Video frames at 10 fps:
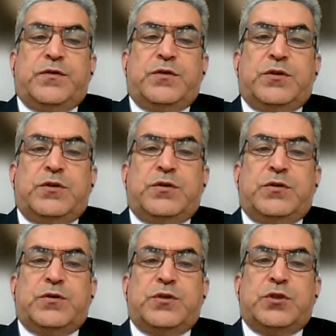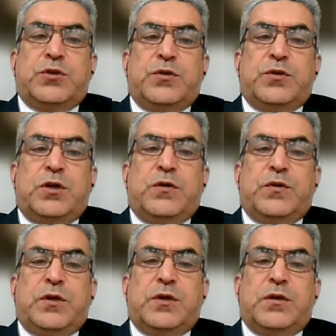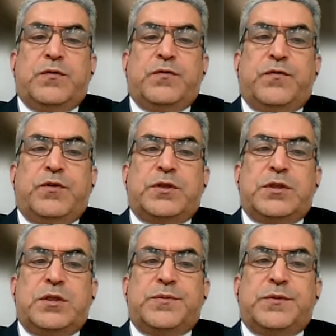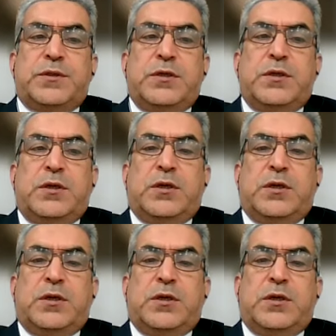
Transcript: photo shows how the forceps